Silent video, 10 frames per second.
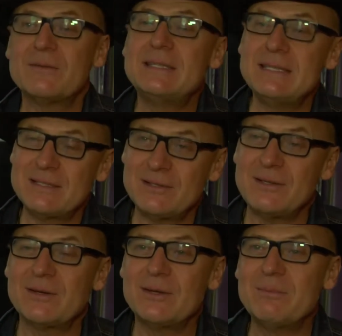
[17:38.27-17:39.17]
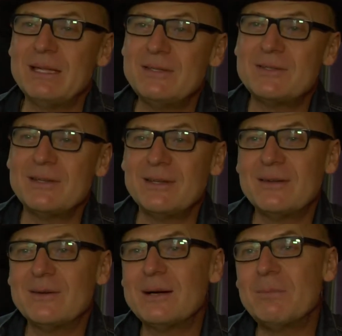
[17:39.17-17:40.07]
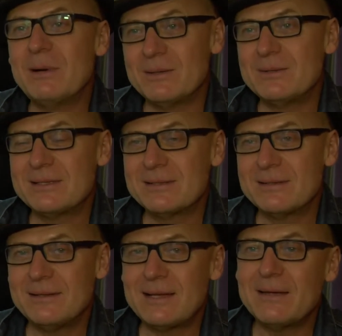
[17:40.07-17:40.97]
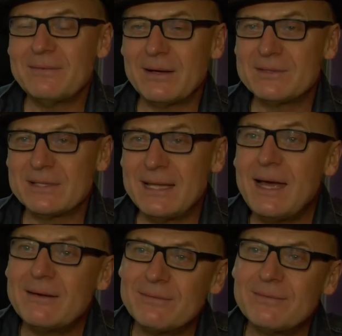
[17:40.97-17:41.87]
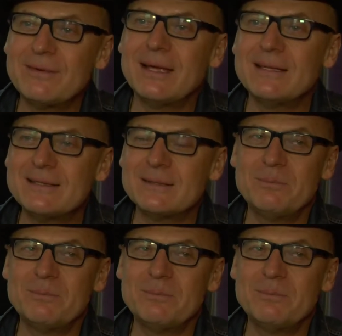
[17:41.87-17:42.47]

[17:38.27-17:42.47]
of sister documentary, you know, about life after death and